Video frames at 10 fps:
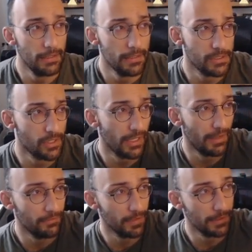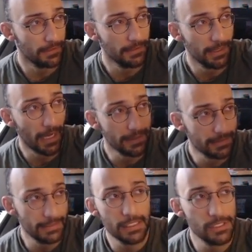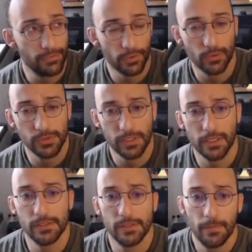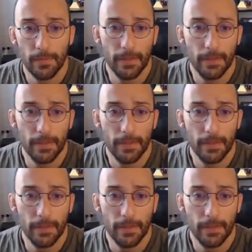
and it's going to have like the IDs for those things.